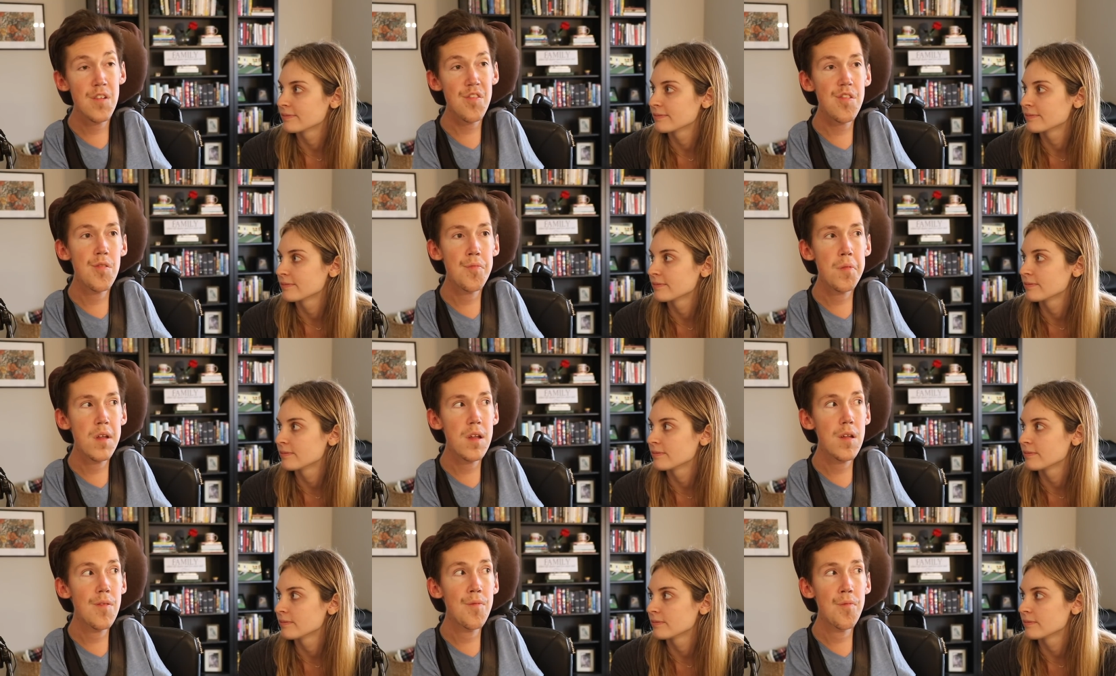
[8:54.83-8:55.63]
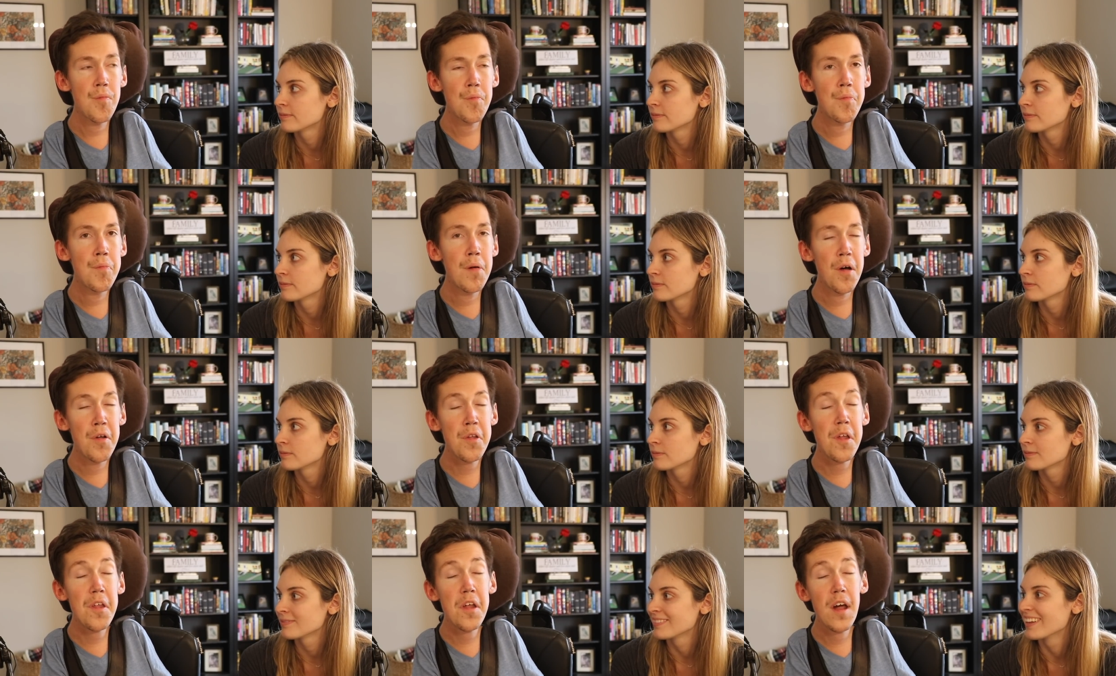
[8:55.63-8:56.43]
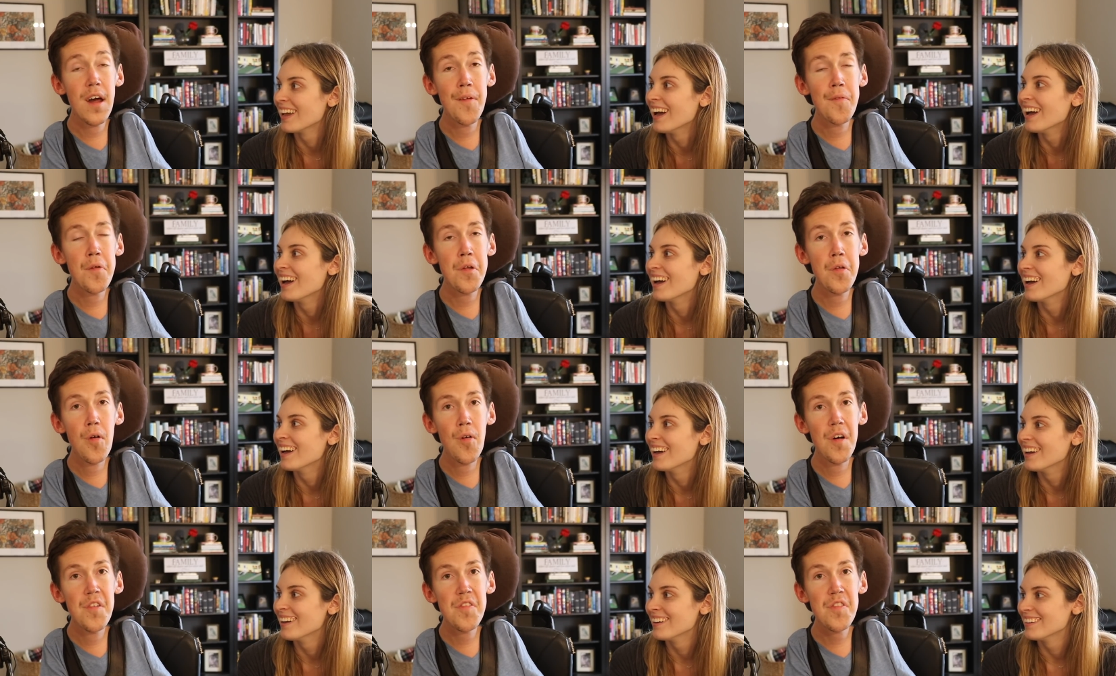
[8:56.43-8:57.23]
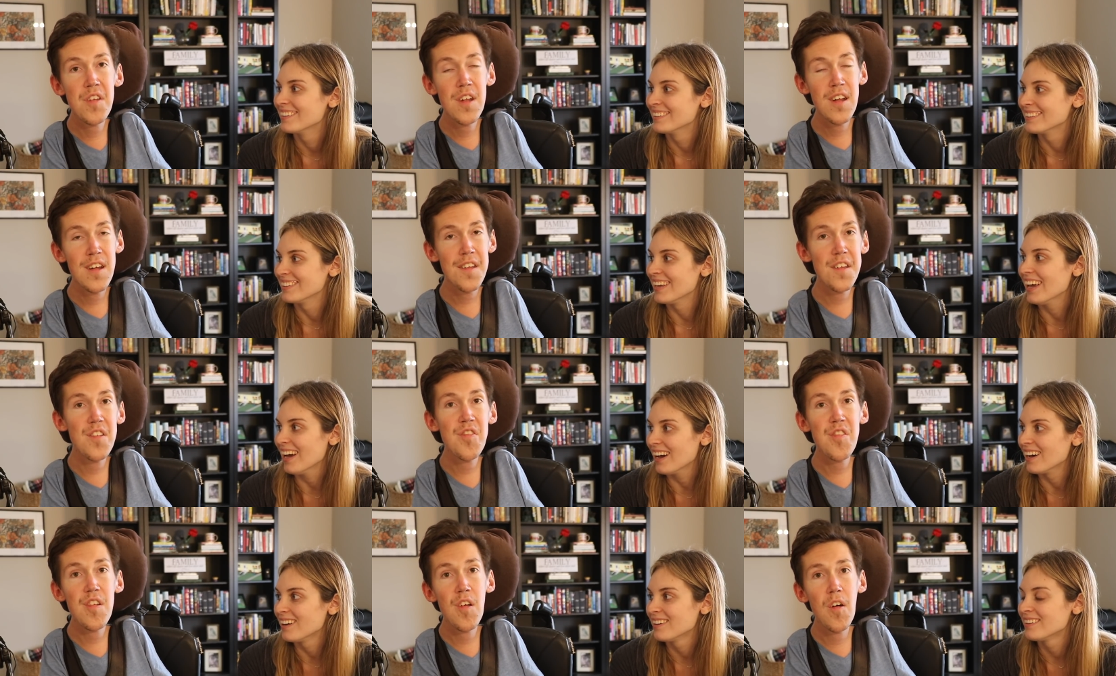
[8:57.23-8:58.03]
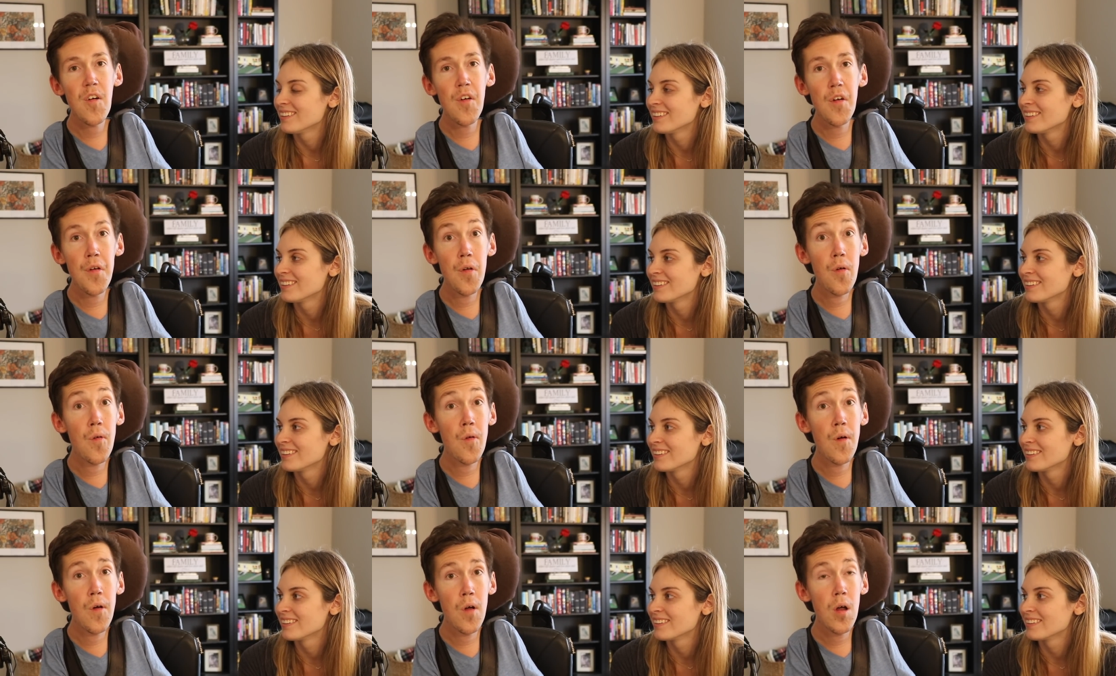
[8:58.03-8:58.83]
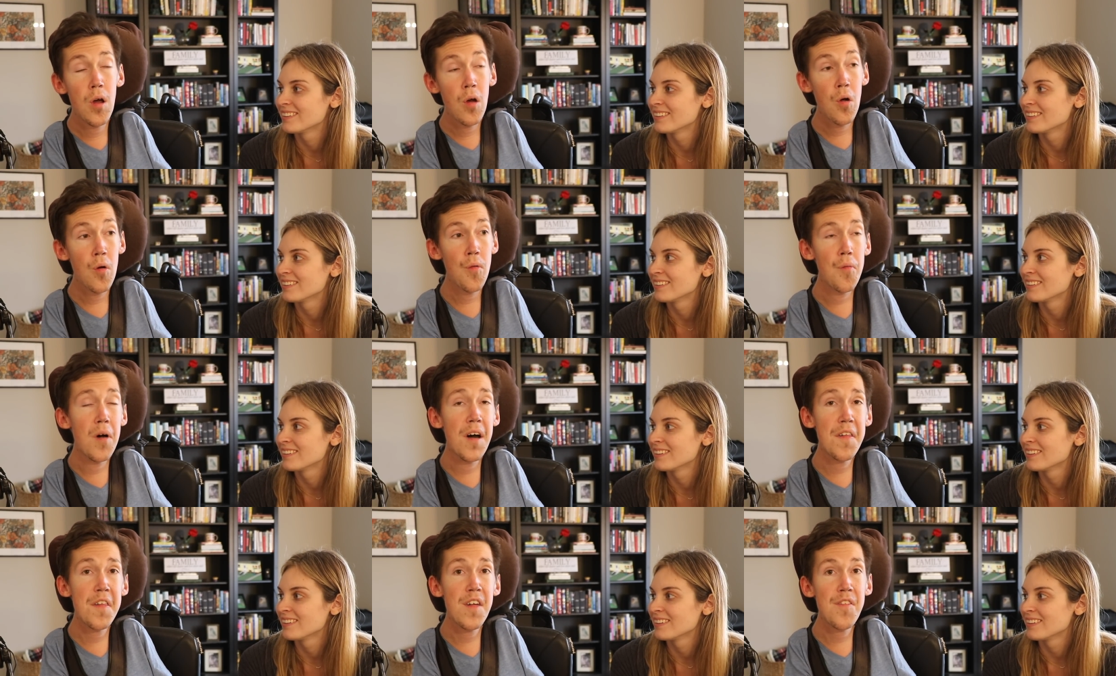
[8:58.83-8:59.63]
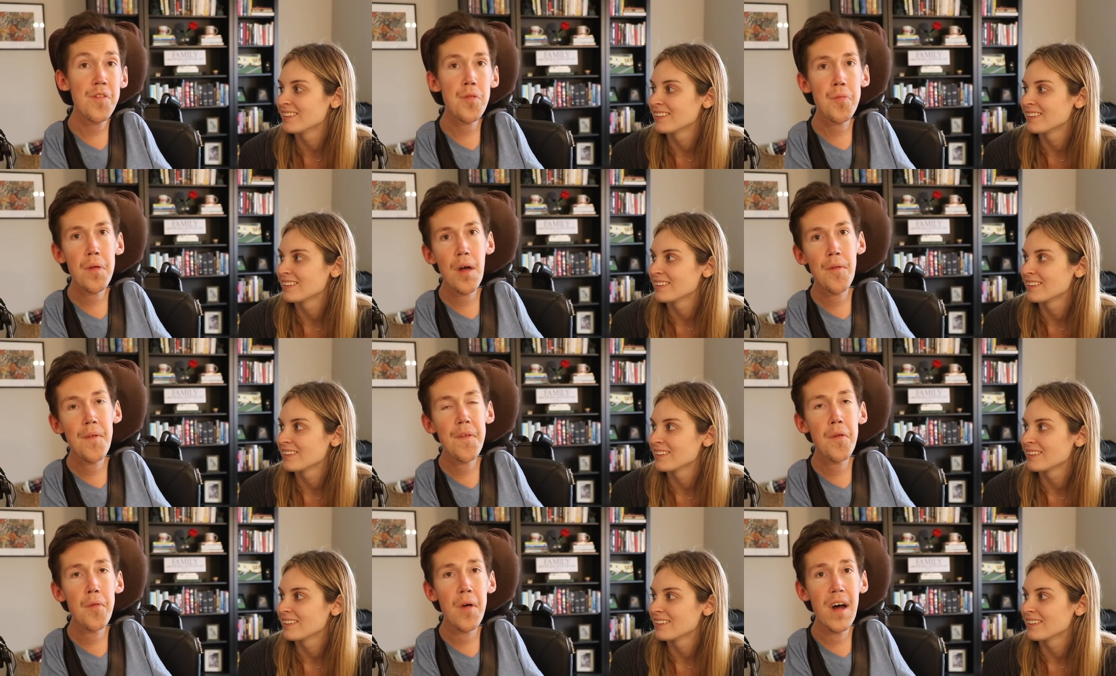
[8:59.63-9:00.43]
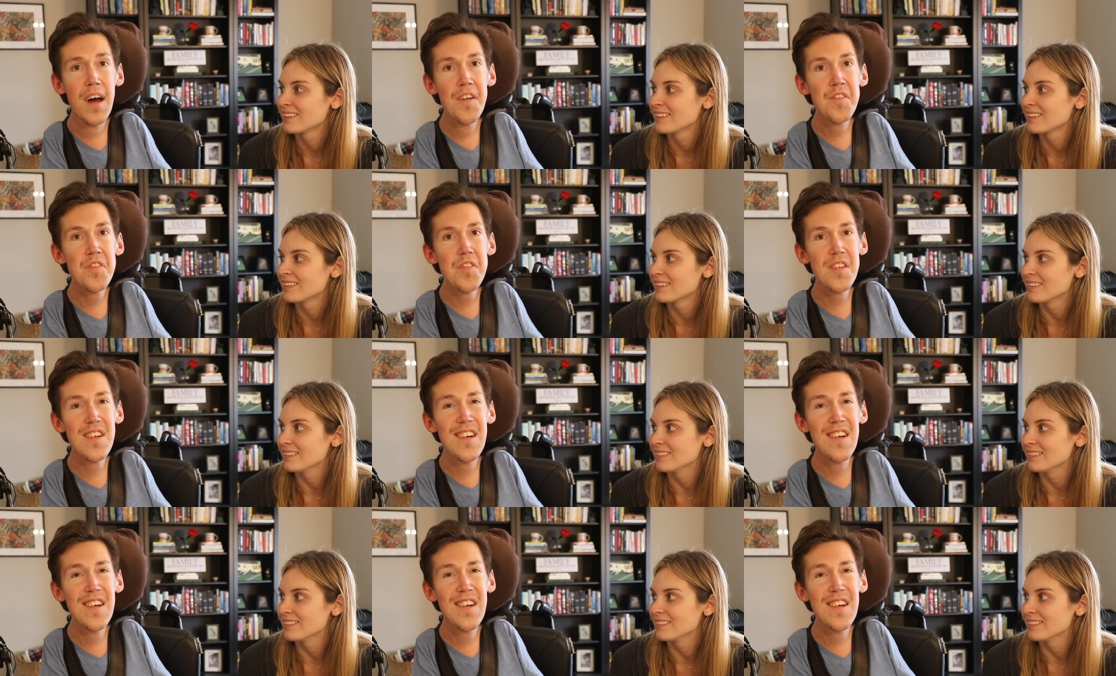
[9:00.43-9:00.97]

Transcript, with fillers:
Speaker 1: she'd be very to every noise yeah. that she heard or wanting to play with the rats.